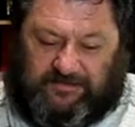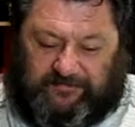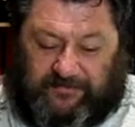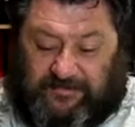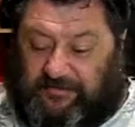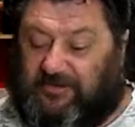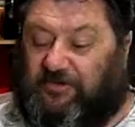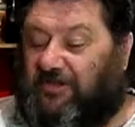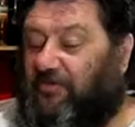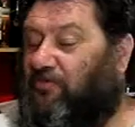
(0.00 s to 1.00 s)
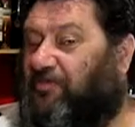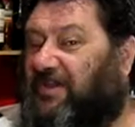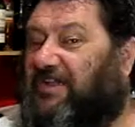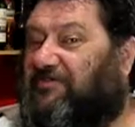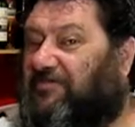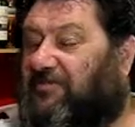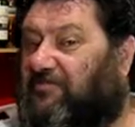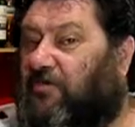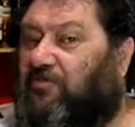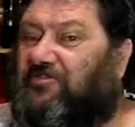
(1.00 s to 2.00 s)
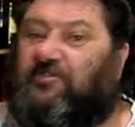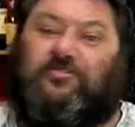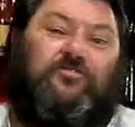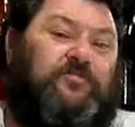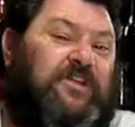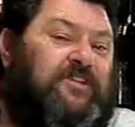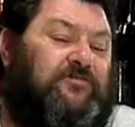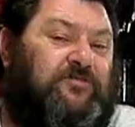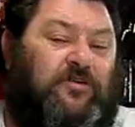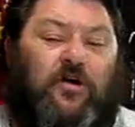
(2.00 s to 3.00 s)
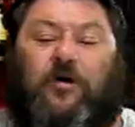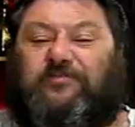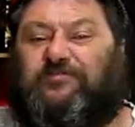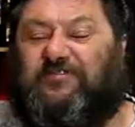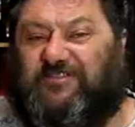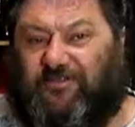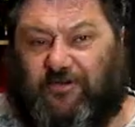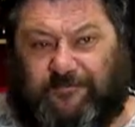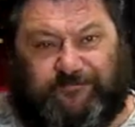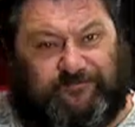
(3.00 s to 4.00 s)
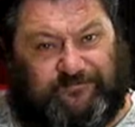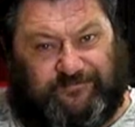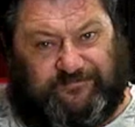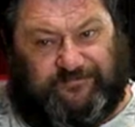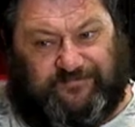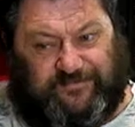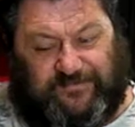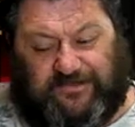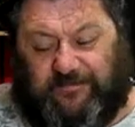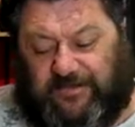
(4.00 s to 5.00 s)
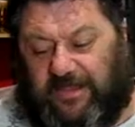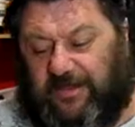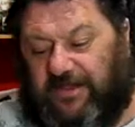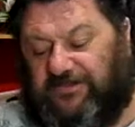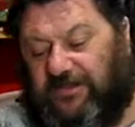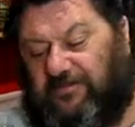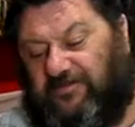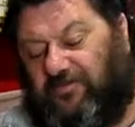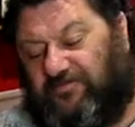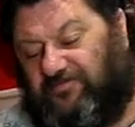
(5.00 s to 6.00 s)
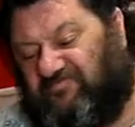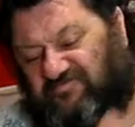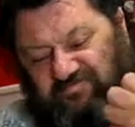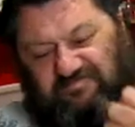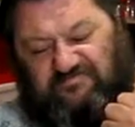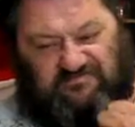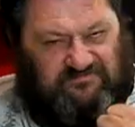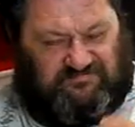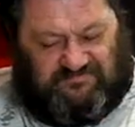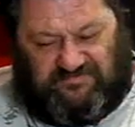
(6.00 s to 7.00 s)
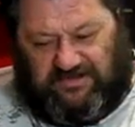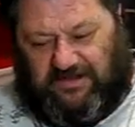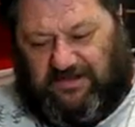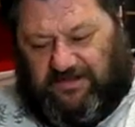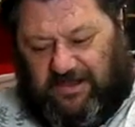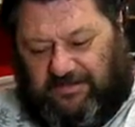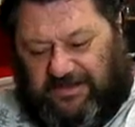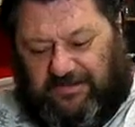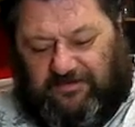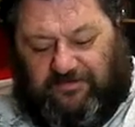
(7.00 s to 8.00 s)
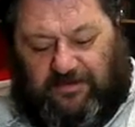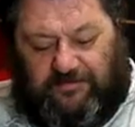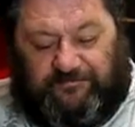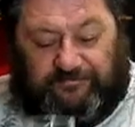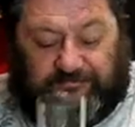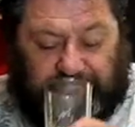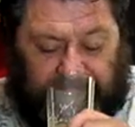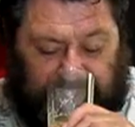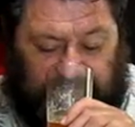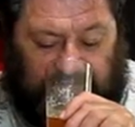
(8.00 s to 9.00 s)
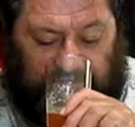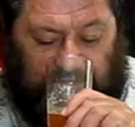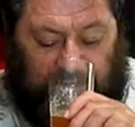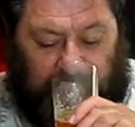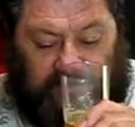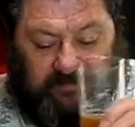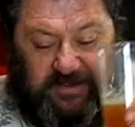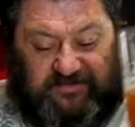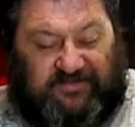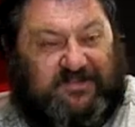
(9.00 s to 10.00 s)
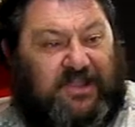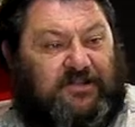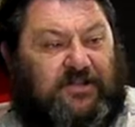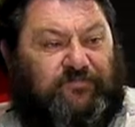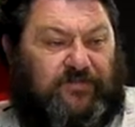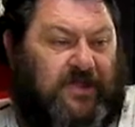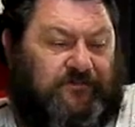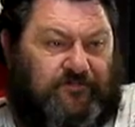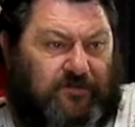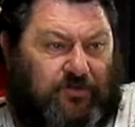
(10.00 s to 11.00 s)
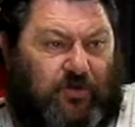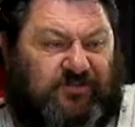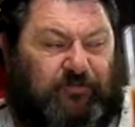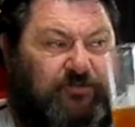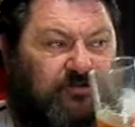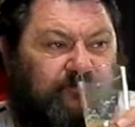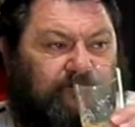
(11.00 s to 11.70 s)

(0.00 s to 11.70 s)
It's got a little bit extra in the malt, it's got a little bit extra in the hops, but it's not jumping out at you. It's not yeah down your throat. But as it stands, yeah, nice brew.